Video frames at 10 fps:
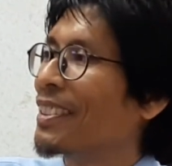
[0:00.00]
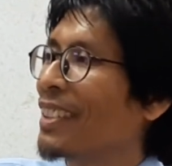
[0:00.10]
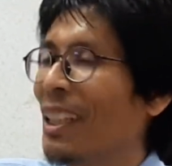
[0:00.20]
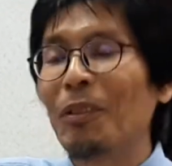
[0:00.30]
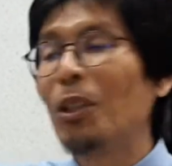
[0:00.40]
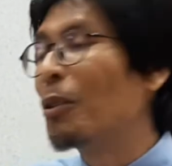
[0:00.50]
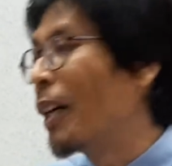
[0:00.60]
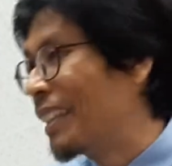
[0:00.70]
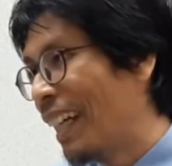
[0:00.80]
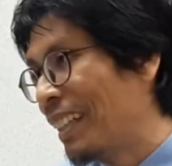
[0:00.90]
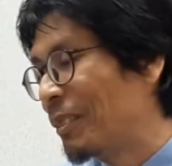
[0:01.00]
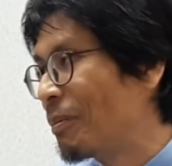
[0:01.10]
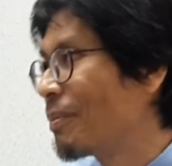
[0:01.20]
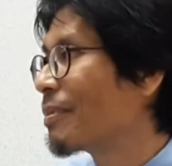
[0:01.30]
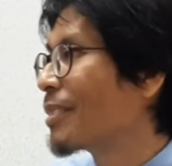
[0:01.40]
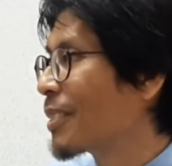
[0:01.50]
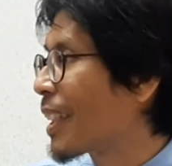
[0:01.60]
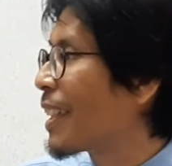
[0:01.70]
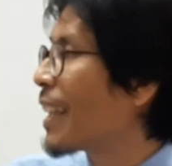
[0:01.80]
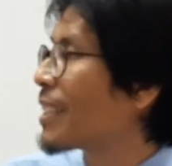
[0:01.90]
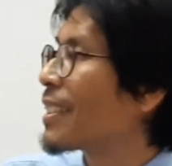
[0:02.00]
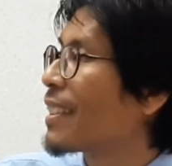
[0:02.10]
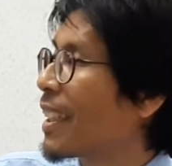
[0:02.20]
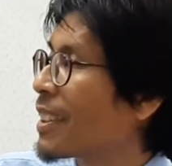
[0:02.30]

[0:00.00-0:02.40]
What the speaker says: And we don't want that. Okay, let's